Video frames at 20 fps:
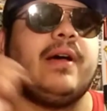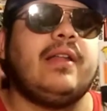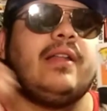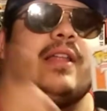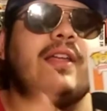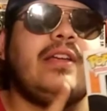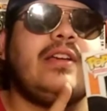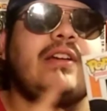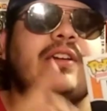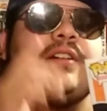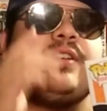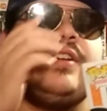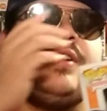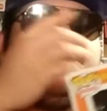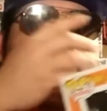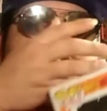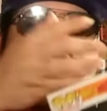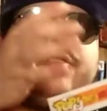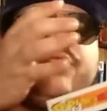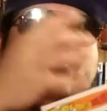I like her.
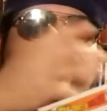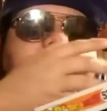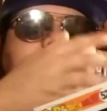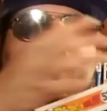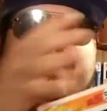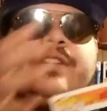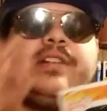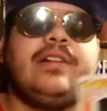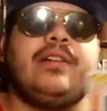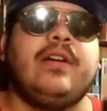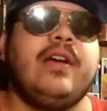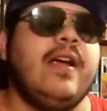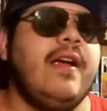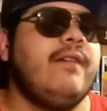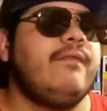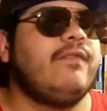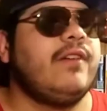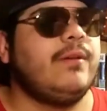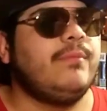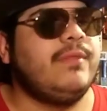She's a cool character
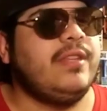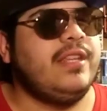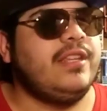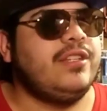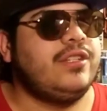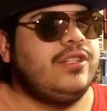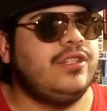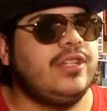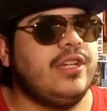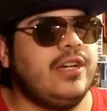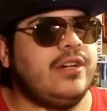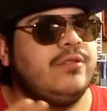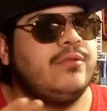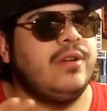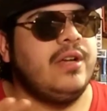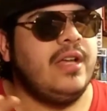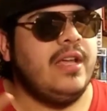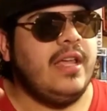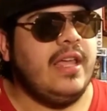from the show.